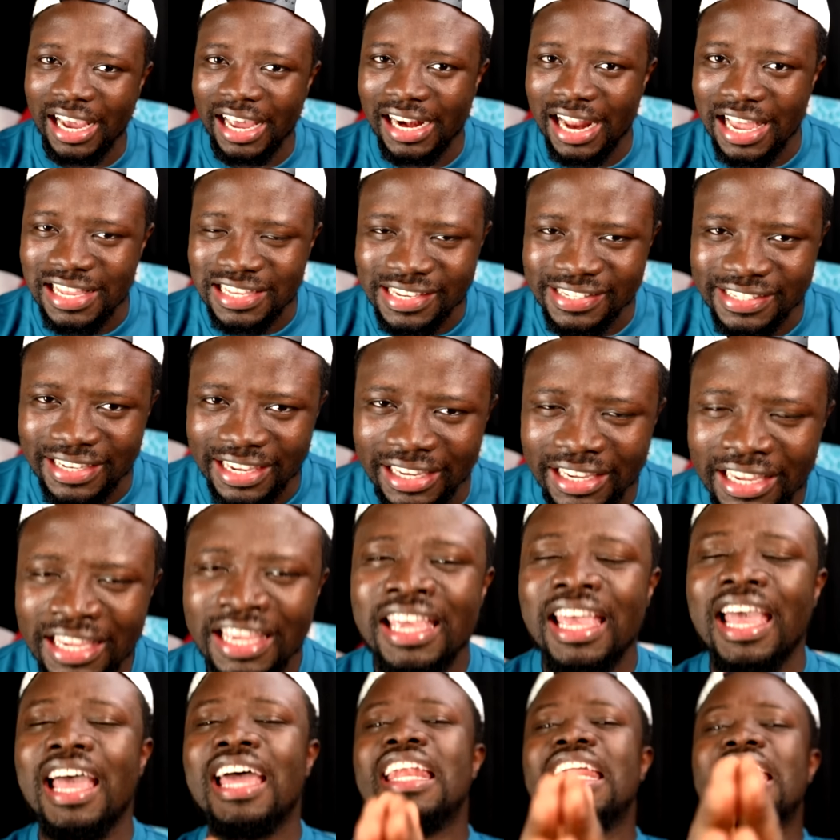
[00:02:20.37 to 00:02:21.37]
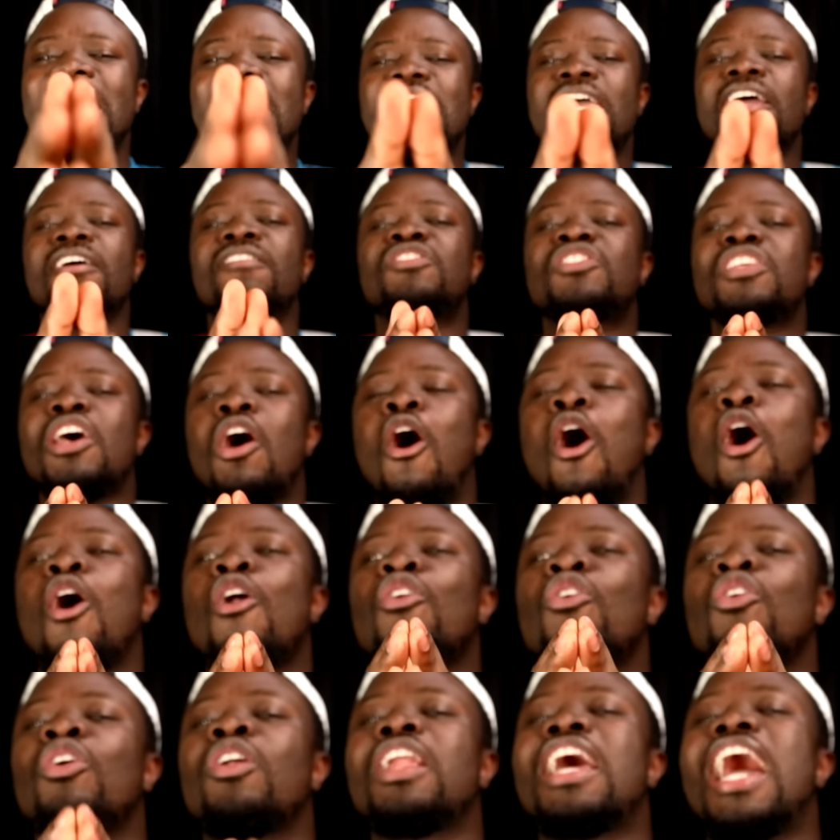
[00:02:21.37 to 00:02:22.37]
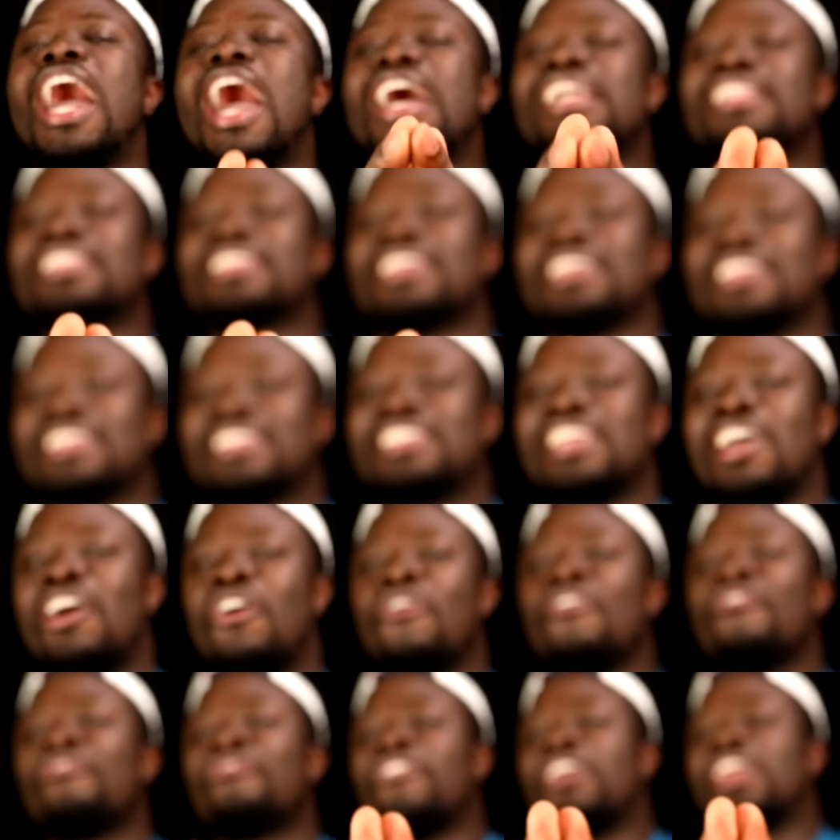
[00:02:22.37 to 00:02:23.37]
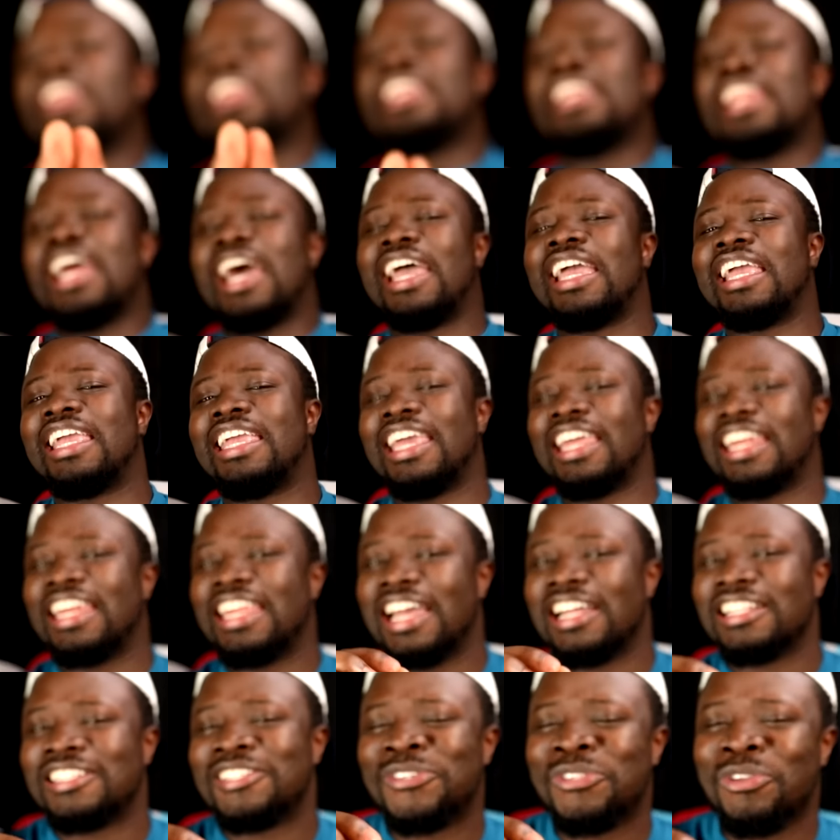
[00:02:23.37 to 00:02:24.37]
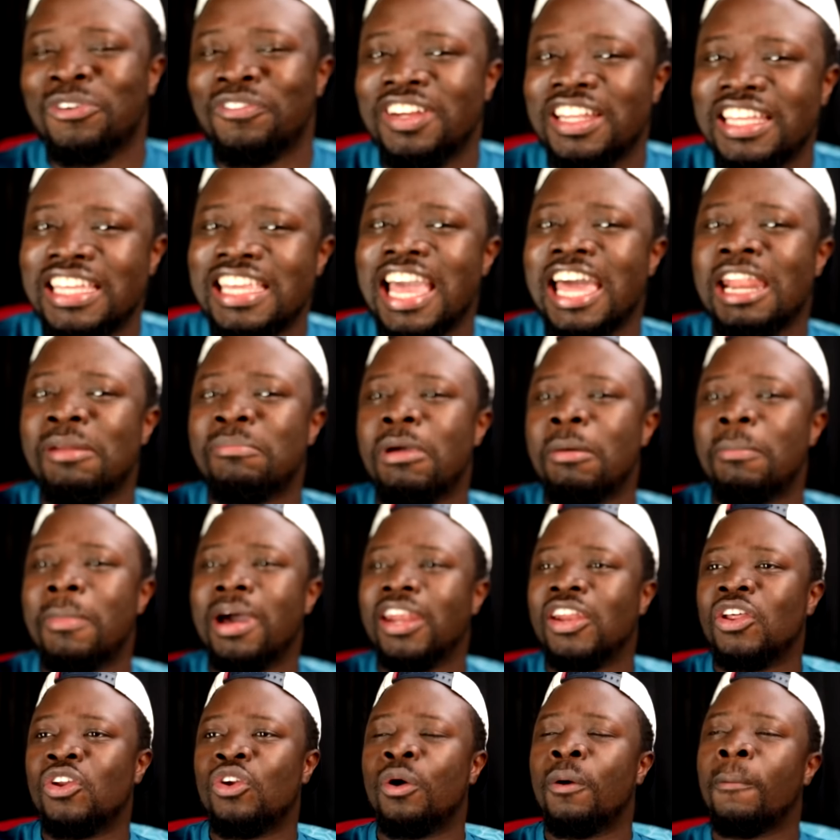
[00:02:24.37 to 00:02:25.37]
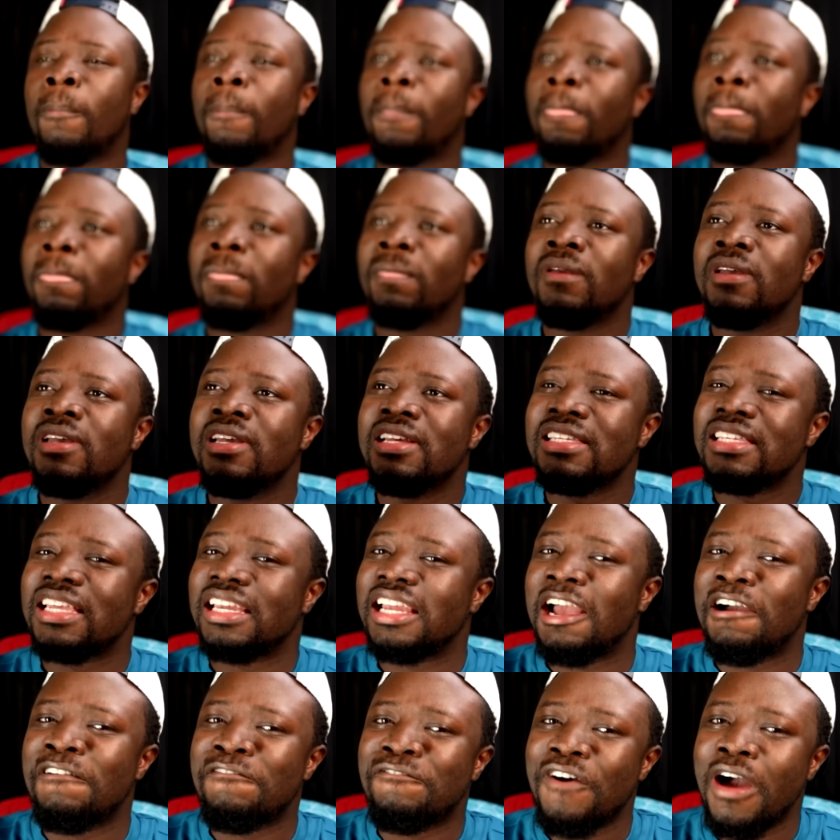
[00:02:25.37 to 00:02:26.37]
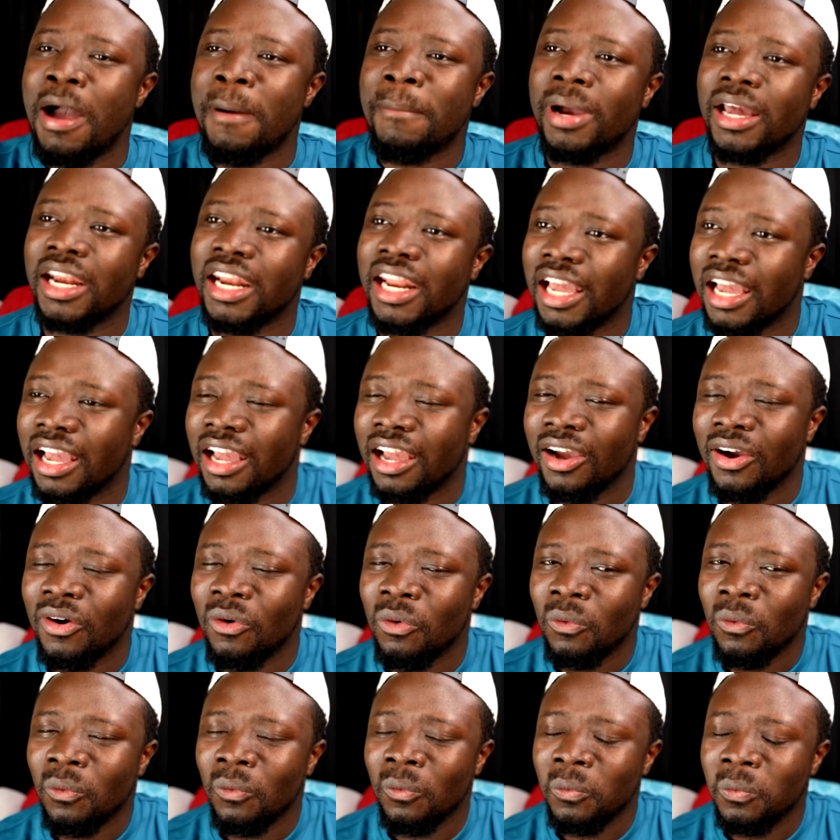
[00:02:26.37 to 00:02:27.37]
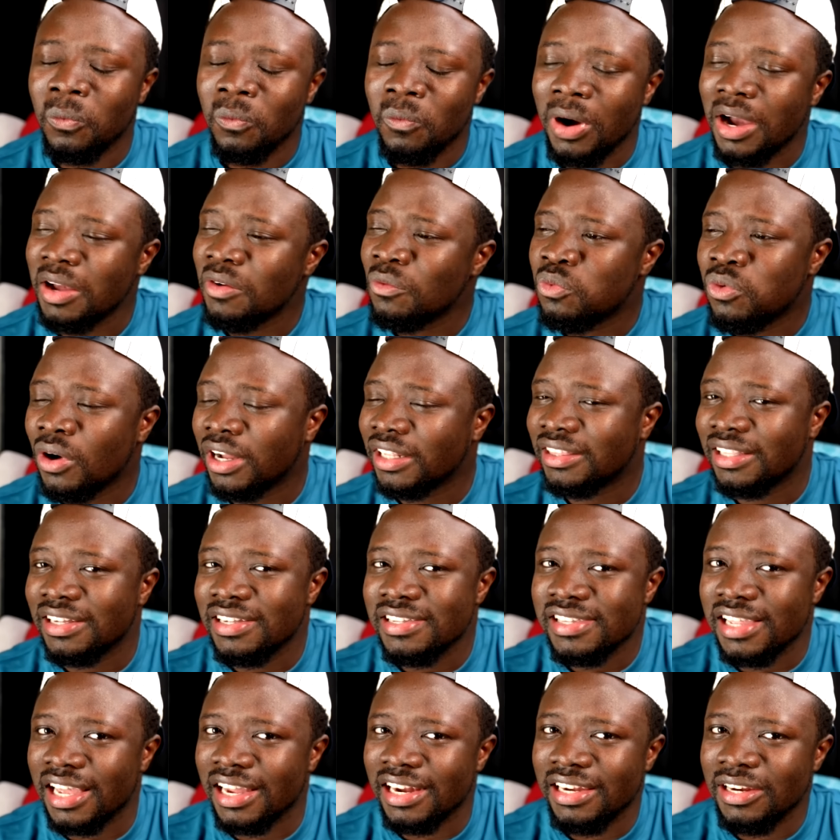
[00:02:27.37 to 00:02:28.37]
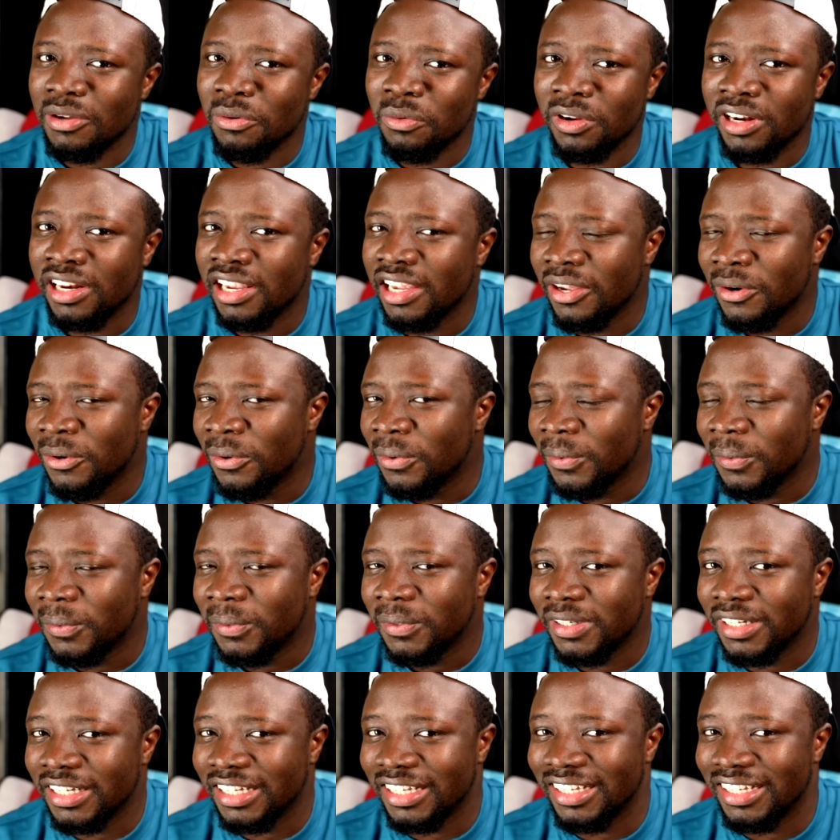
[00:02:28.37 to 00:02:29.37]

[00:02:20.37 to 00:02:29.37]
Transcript: and as saying, and if the unknown artist here will feel like the artist of the year and be man, no. Say, I'm far, man. What exactly will he do?